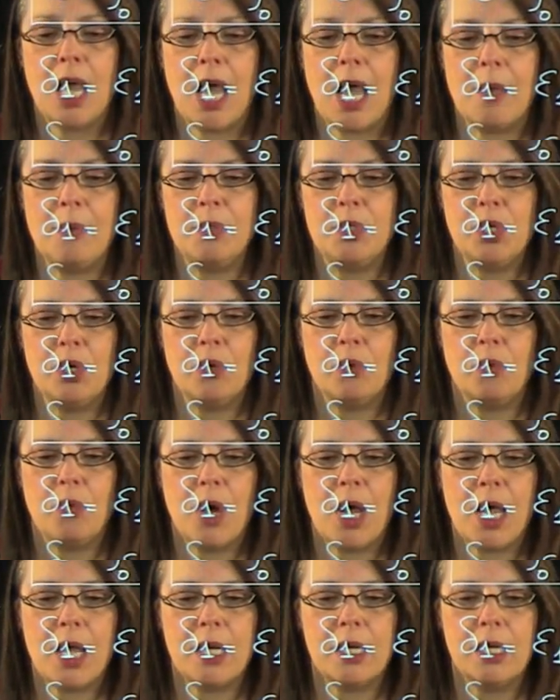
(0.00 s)
epsilon
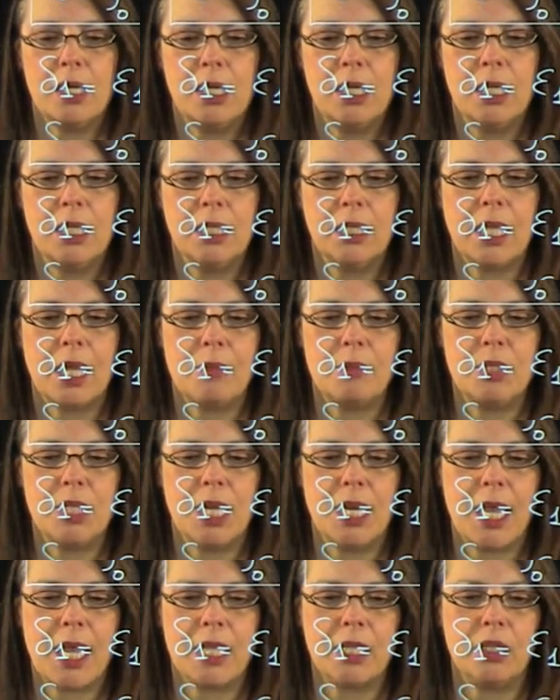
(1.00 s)
1 times
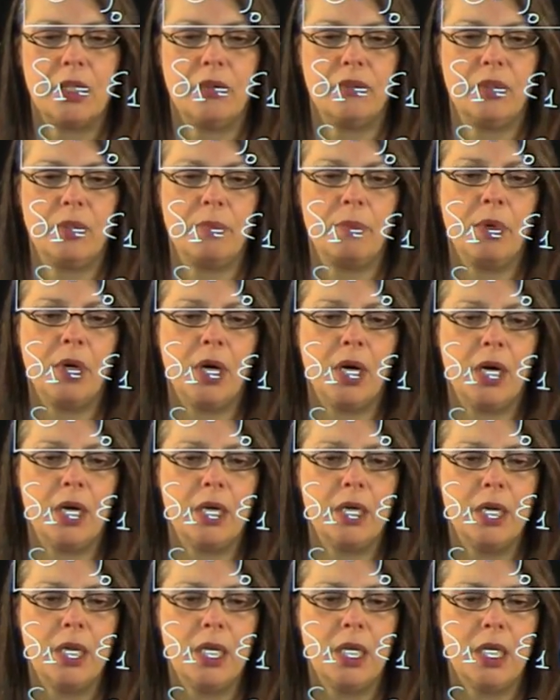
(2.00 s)
the length of the
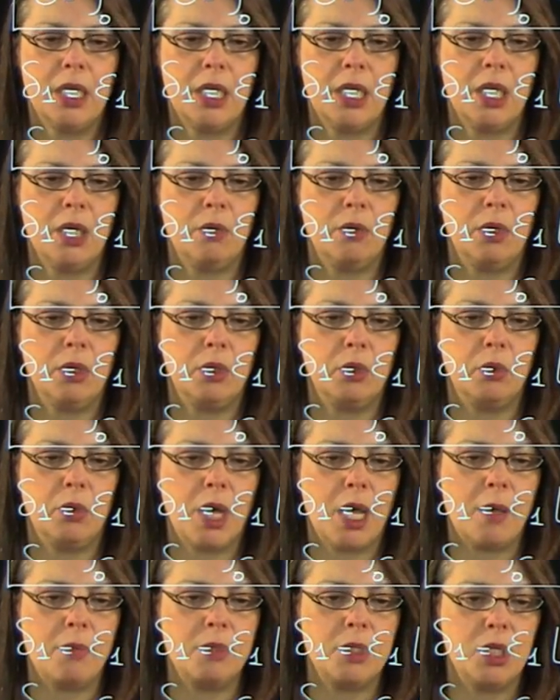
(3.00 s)
bar equal to
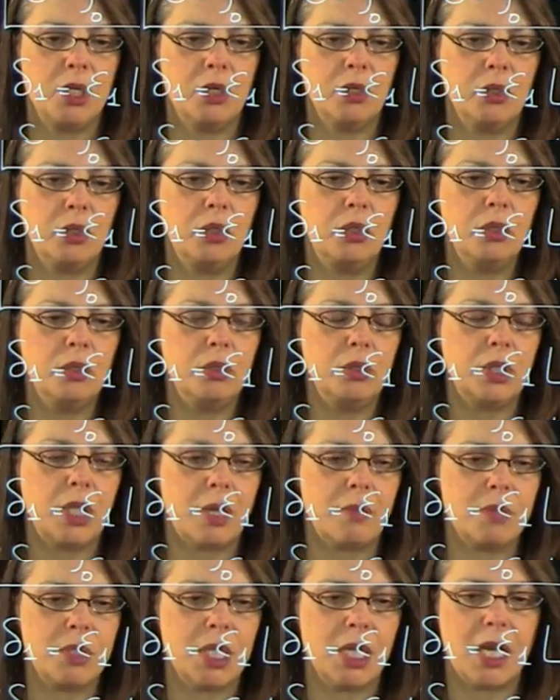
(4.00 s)
epsilon 2
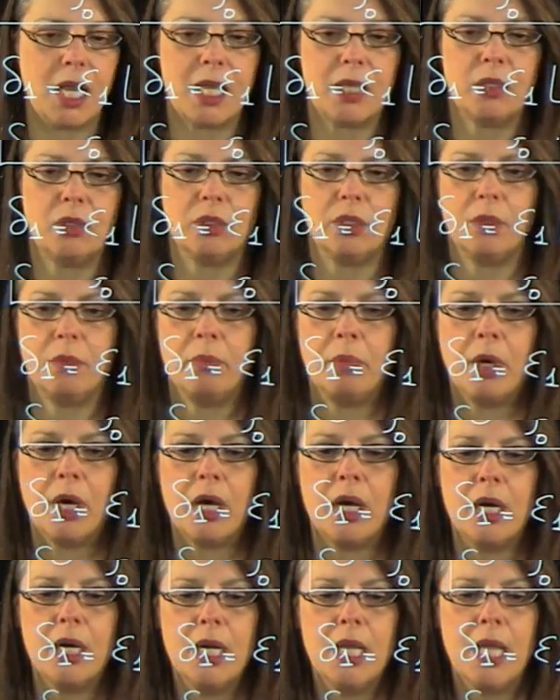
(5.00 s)
times the length of the
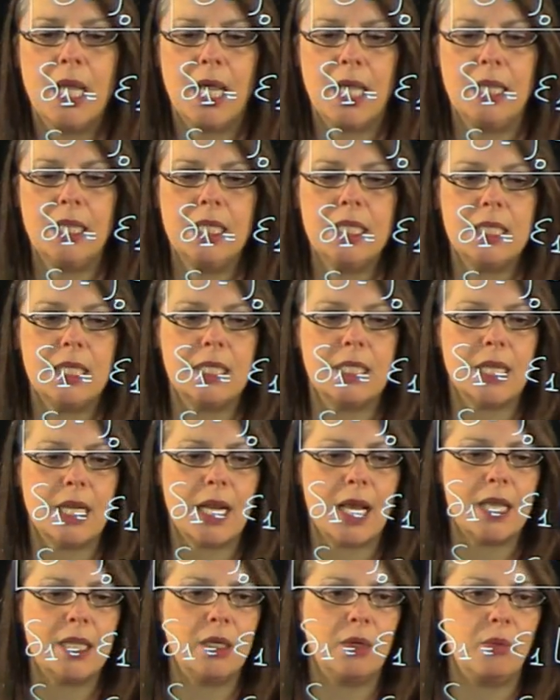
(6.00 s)
bar. And this is
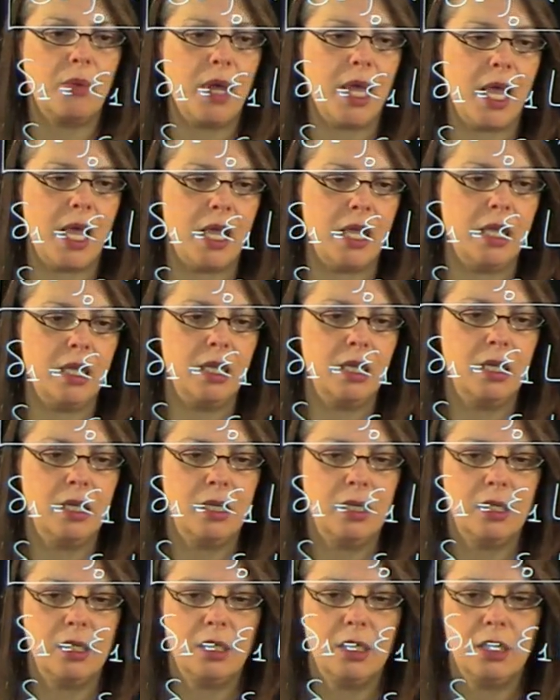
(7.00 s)
another way
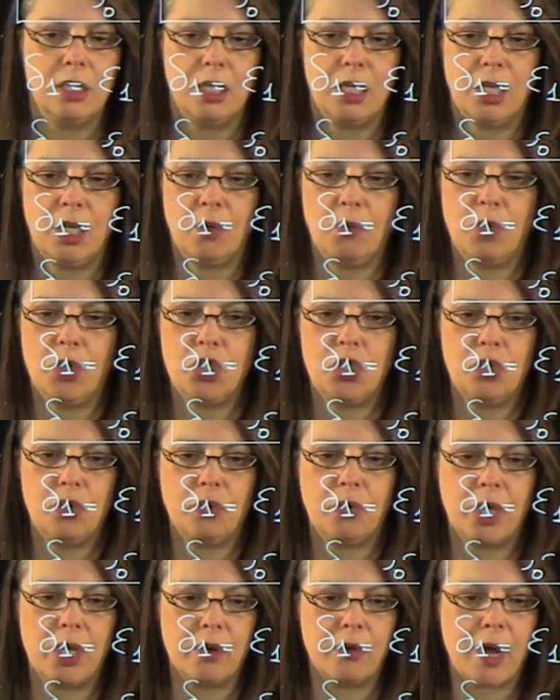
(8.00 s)
in which
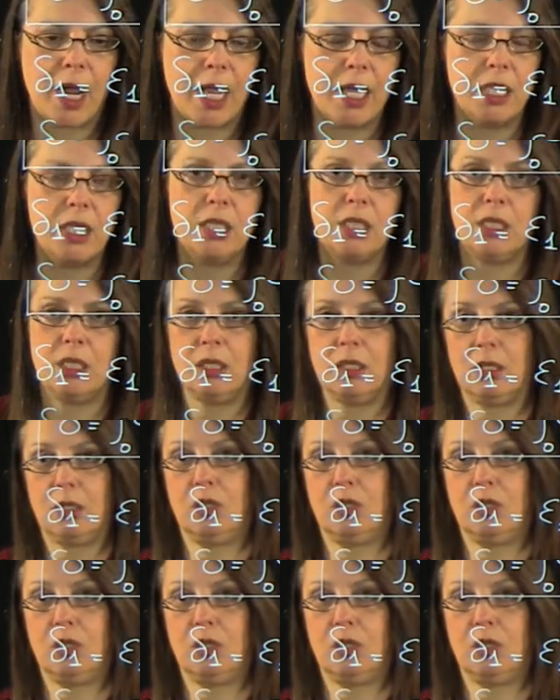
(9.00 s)
you can write